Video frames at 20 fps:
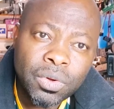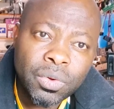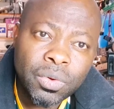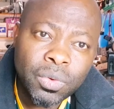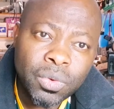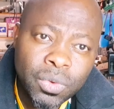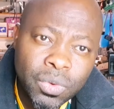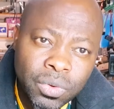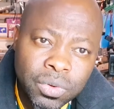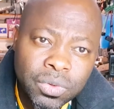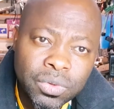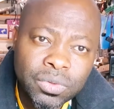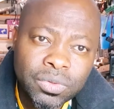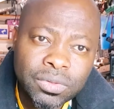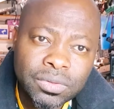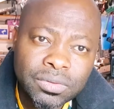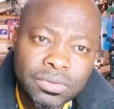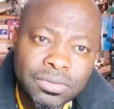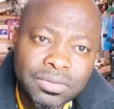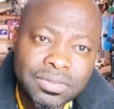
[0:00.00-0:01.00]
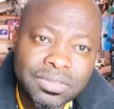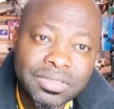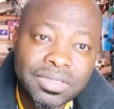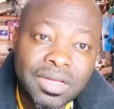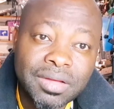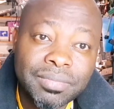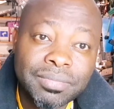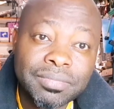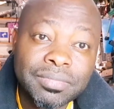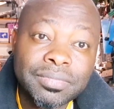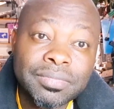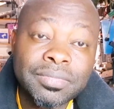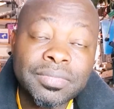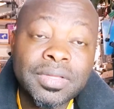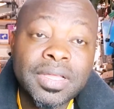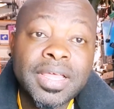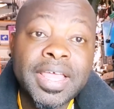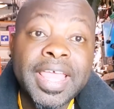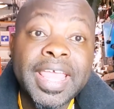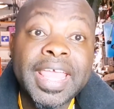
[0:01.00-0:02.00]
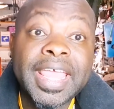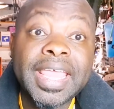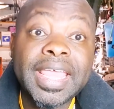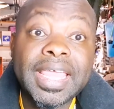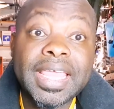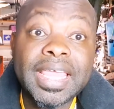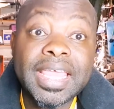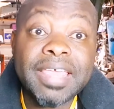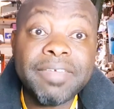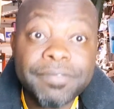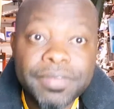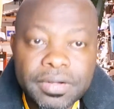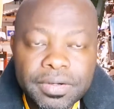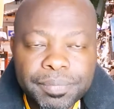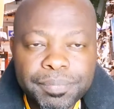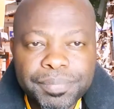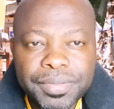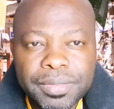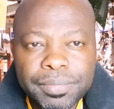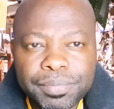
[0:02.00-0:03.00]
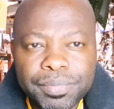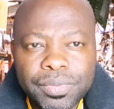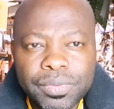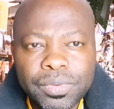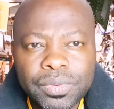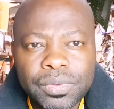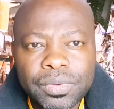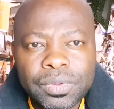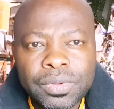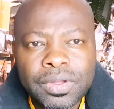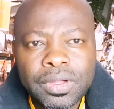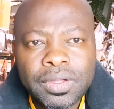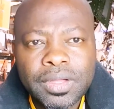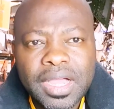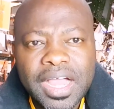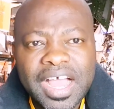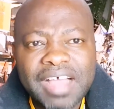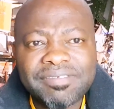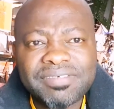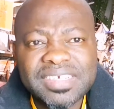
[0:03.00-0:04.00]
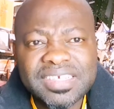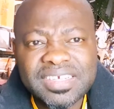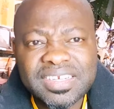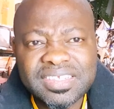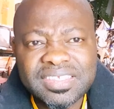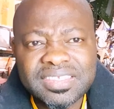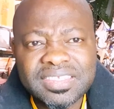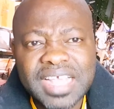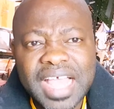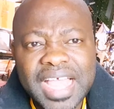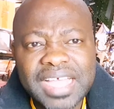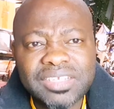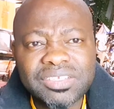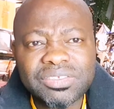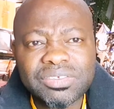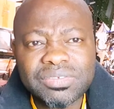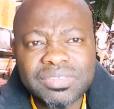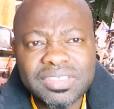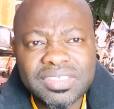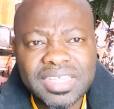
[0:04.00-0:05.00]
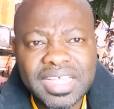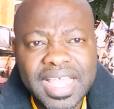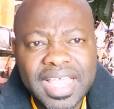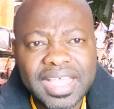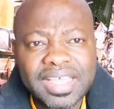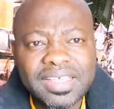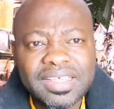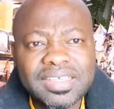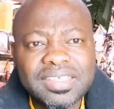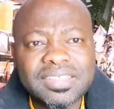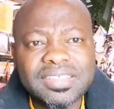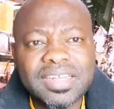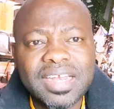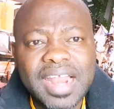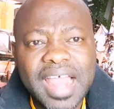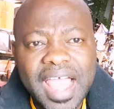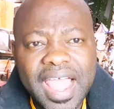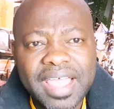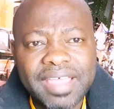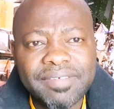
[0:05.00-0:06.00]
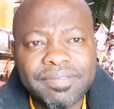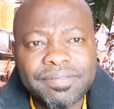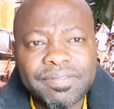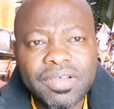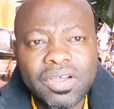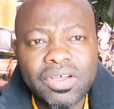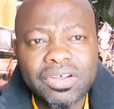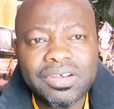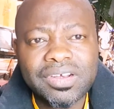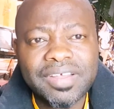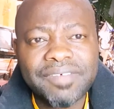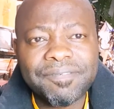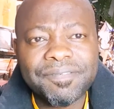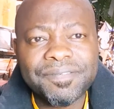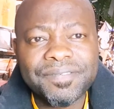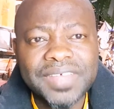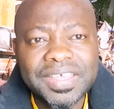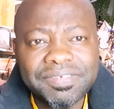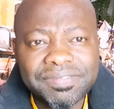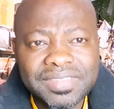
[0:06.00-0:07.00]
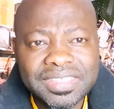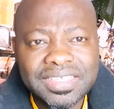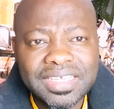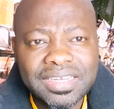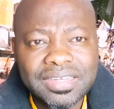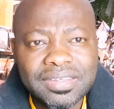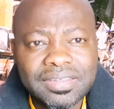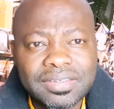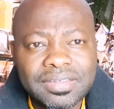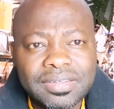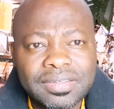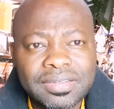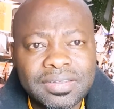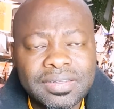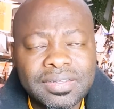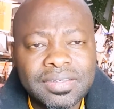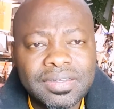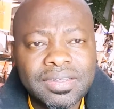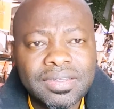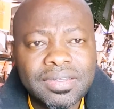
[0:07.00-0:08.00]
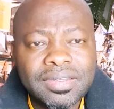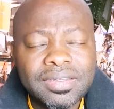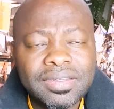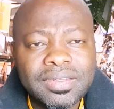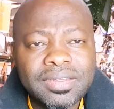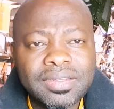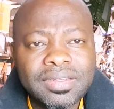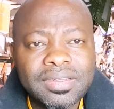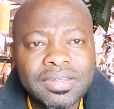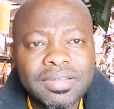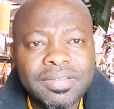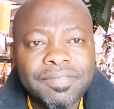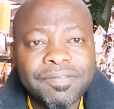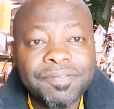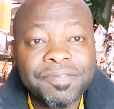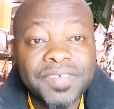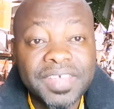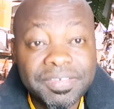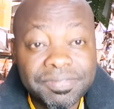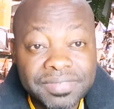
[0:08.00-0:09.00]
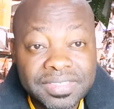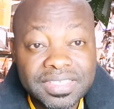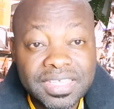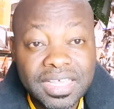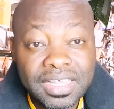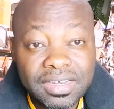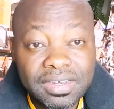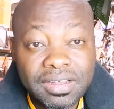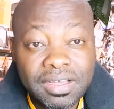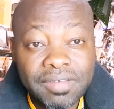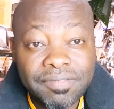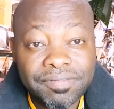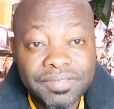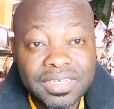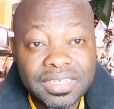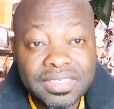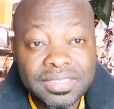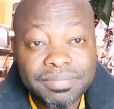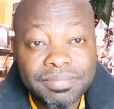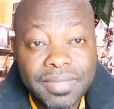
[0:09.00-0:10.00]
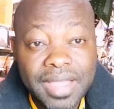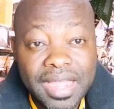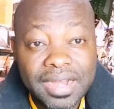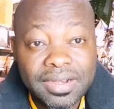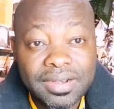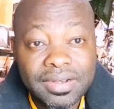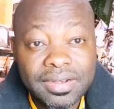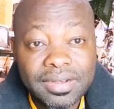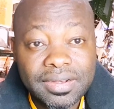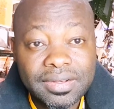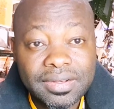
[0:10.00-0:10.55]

Ooh, some evil people have decided to take his life on the 15th. 15 of this month,